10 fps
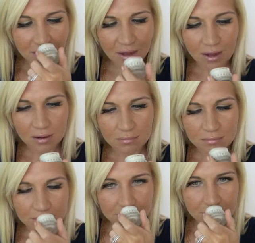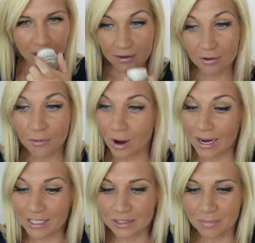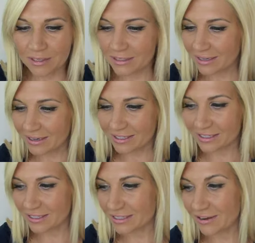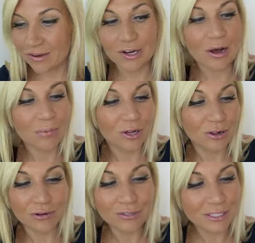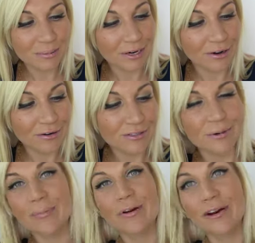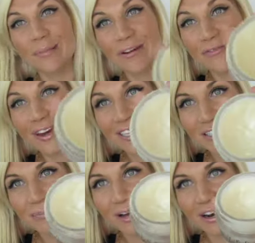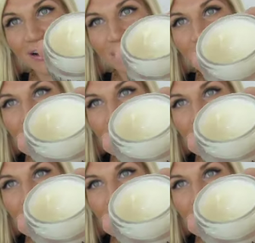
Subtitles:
I don't know why I smelt it, because it doesn't even come close to my nose when I put it on my face, but I've